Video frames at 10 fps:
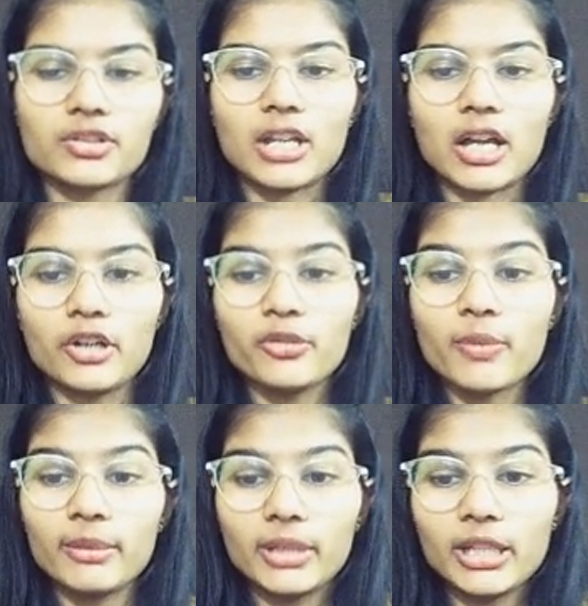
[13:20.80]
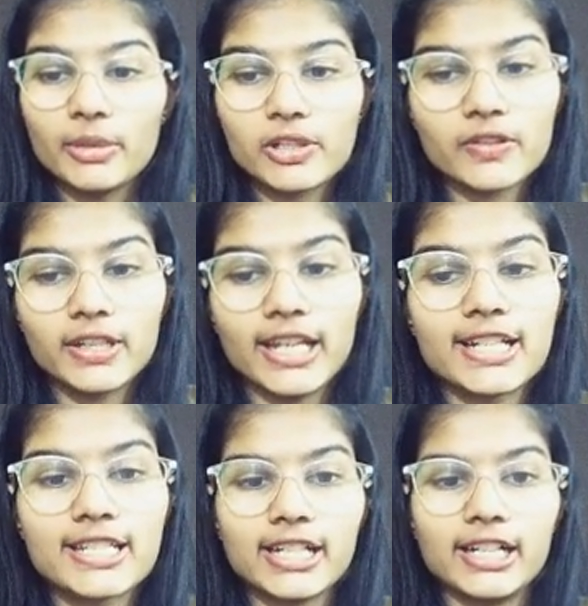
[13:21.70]
so now you might be able to
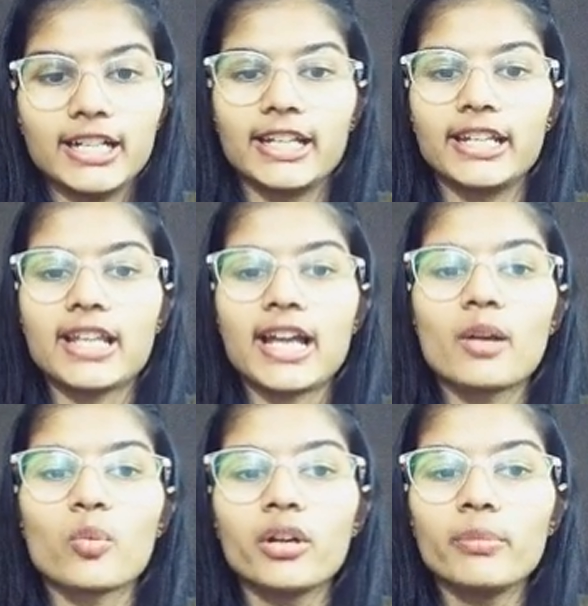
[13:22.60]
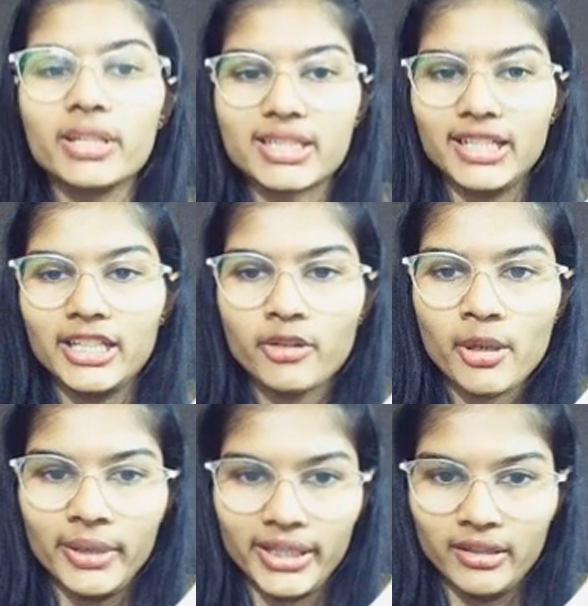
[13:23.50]
get in that what mistake you are
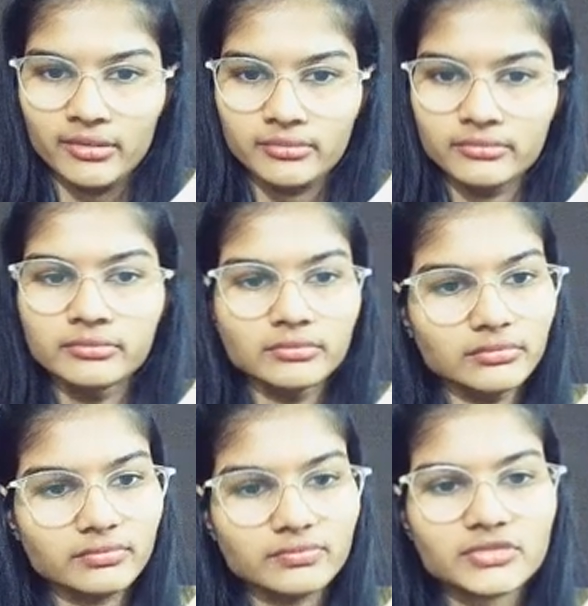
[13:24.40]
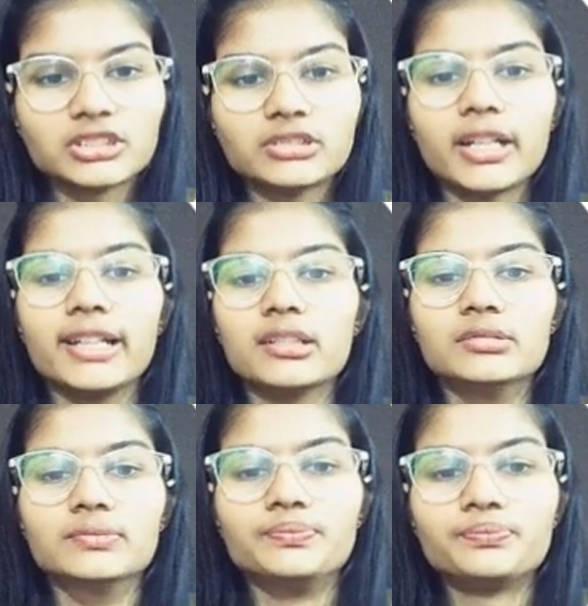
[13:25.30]
making, right?
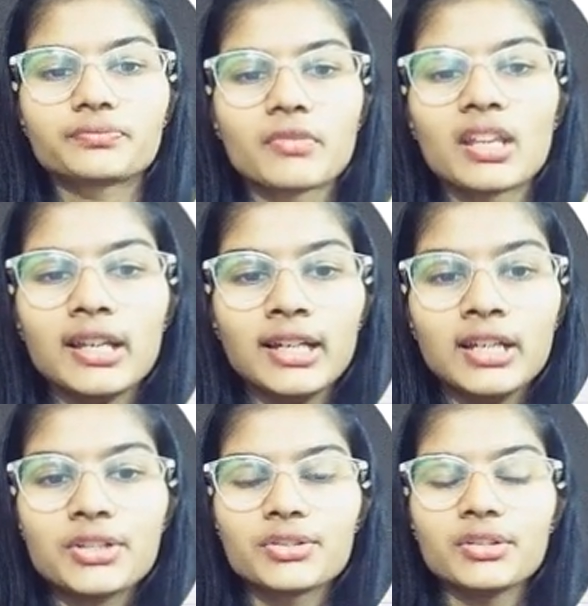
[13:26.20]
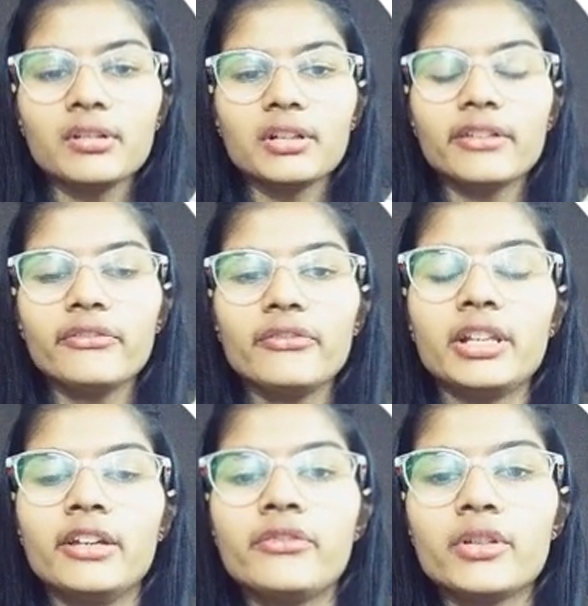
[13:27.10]
So if
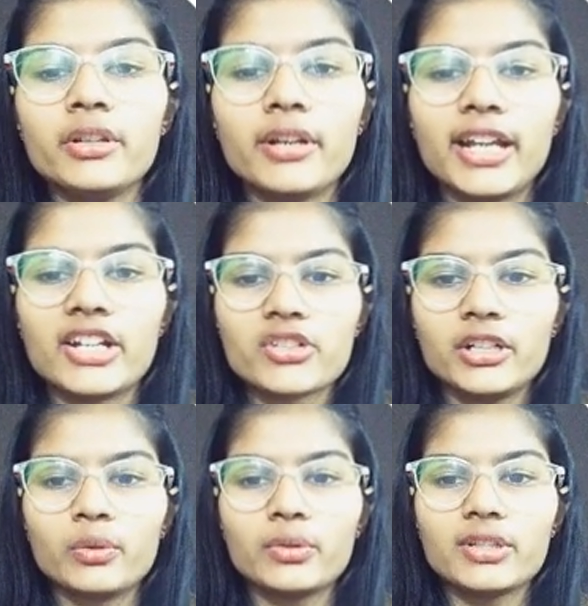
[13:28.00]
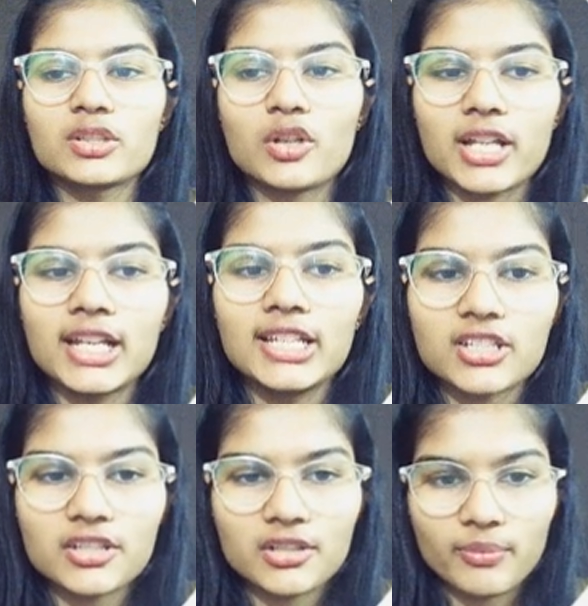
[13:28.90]
left or the right child node is not an
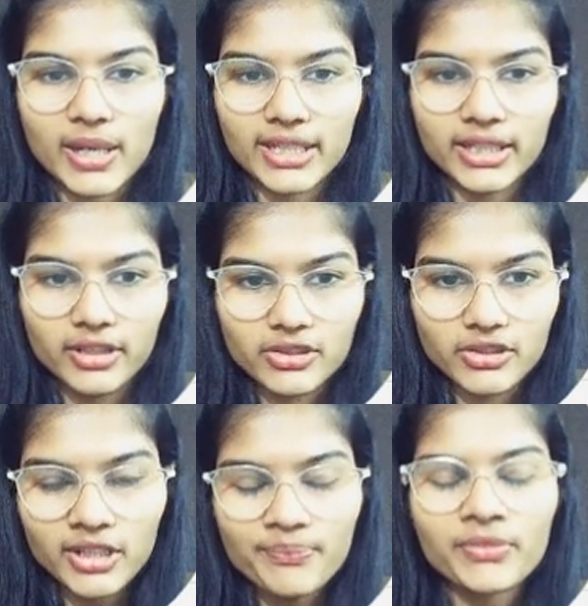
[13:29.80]
instance of binary tree,